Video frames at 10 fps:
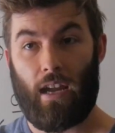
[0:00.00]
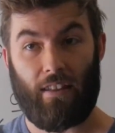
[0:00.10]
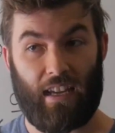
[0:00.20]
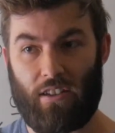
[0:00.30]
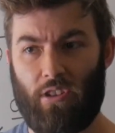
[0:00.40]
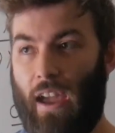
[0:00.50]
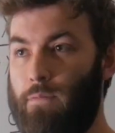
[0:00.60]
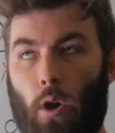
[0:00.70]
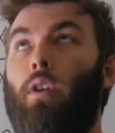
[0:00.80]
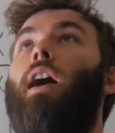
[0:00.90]
and they have
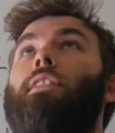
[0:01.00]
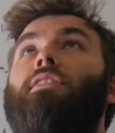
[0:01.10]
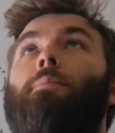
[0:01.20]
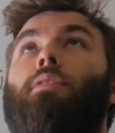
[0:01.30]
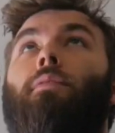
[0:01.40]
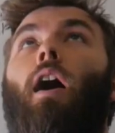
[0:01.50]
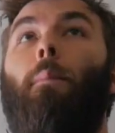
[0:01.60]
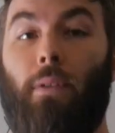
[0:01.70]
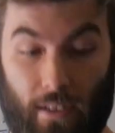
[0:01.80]
no concept of up